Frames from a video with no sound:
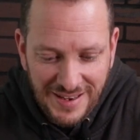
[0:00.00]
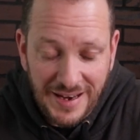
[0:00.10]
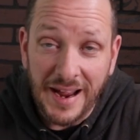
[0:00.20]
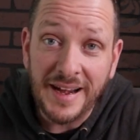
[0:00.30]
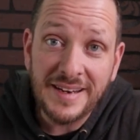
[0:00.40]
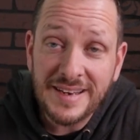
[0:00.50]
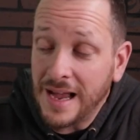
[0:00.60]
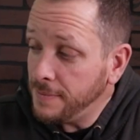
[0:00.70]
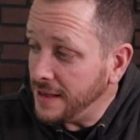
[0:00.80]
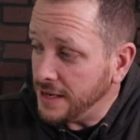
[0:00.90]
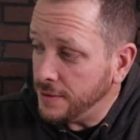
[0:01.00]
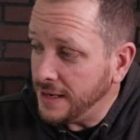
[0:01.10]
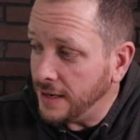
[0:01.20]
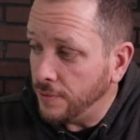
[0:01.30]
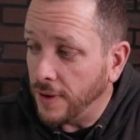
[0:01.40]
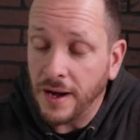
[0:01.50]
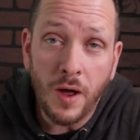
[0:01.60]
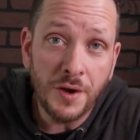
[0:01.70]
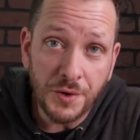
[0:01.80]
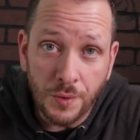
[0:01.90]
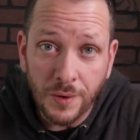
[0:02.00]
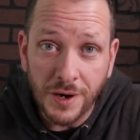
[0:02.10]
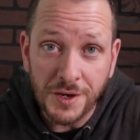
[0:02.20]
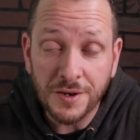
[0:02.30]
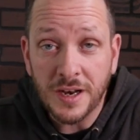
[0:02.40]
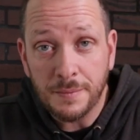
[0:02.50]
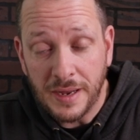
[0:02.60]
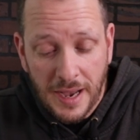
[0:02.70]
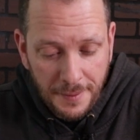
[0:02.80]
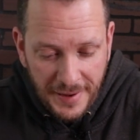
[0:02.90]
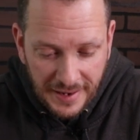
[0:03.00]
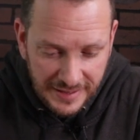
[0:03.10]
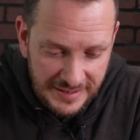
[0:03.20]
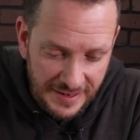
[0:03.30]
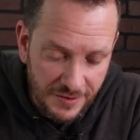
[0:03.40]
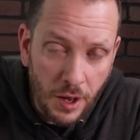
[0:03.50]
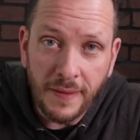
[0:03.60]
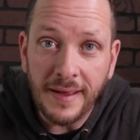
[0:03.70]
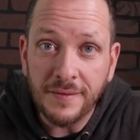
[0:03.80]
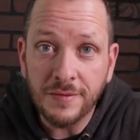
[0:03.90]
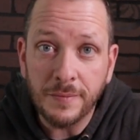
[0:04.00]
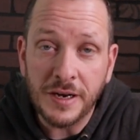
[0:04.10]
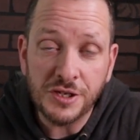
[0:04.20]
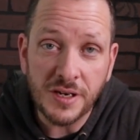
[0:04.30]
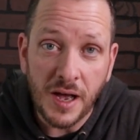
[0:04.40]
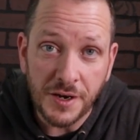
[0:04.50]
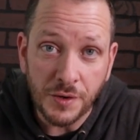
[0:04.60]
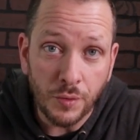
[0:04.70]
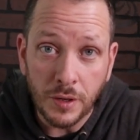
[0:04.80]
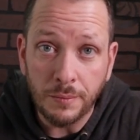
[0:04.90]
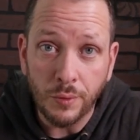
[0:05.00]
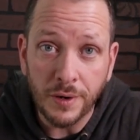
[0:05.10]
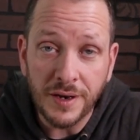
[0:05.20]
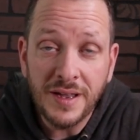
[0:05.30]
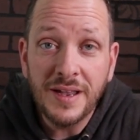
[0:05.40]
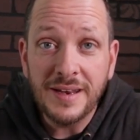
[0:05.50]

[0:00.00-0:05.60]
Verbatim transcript: Now anytime that you hit right all to Aura, you're going to be automatically saving all that information on your Aura board.